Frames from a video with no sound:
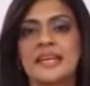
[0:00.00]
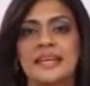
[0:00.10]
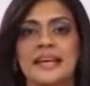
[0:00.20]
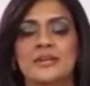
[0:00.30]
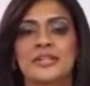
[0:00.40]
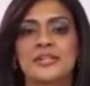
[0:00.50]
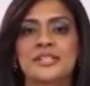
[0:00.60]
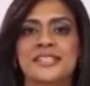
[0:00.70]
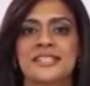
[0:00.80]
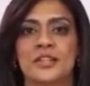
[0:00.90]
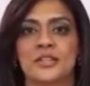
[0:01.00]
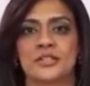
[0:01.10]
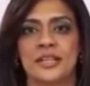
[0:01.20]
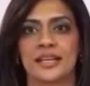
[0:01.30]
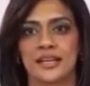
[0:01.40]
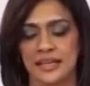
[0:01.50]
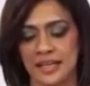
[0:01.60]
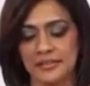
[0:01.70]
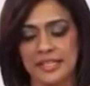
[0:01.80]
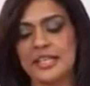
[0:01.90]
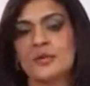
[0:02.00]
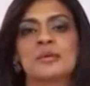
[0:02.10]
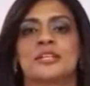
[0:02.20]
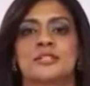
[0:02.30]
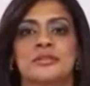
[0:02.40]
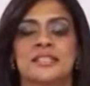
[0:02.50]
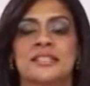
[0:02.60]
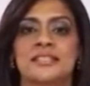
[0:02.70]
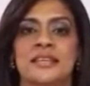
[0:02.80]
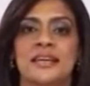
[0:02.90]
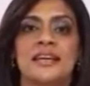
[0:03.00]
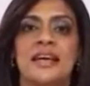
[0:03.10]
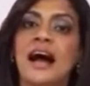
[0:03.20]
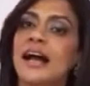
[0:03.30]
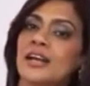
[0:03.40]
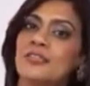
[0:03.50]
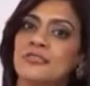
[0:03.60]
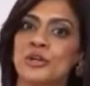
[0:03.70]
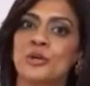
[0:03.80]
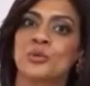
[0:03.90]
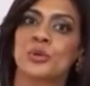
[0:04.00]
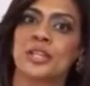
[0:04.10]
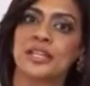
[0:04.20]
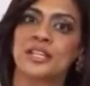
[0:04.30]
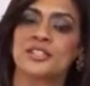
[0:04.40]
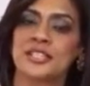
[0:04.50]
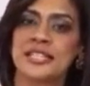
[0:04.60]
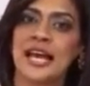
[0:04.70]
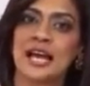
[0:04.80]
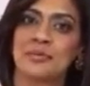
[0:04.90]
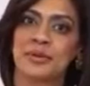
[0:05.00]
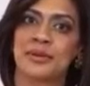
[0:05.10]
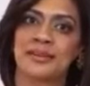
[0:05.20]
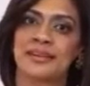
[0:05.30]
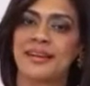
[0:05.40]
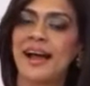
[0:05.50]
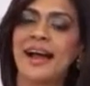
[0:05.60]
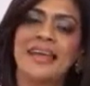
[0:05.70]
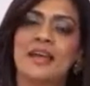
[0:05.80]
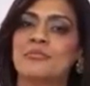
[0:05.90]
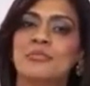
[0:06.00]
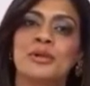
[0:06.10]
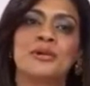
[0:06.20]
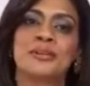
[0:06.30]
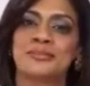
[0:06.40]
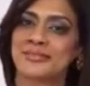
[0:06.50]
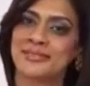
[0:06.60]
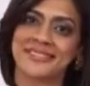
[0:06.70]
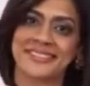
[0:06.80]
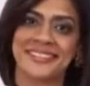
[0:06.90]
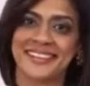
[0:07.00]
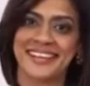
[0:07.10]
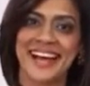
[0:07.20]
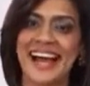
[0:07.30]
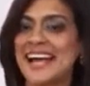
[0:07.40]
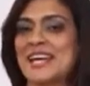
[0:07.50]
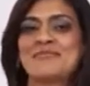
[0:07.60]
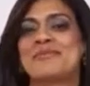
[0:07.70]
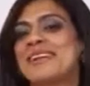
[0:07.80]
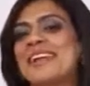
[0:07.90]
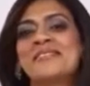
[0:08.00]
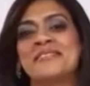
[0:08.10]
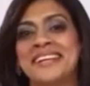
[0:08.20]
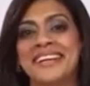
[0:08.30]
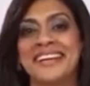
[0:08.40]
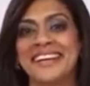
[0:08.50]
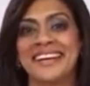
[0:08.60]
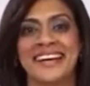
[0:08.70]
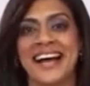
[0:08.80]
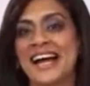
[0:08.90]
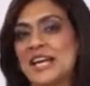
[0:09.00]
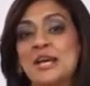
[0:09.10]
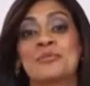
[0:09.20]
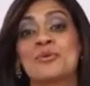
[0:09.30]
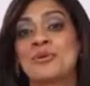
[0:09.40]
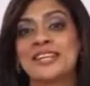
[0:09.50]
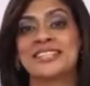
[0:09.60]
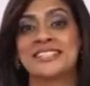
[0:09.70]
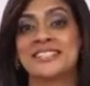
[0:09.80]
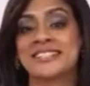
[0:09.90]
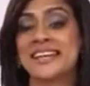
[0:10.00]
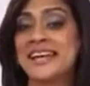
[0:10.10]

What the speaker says: Now here's another trick. Every time I do this, I affirm with each tap, I am beautiful, I am lovely, I am gorgeous.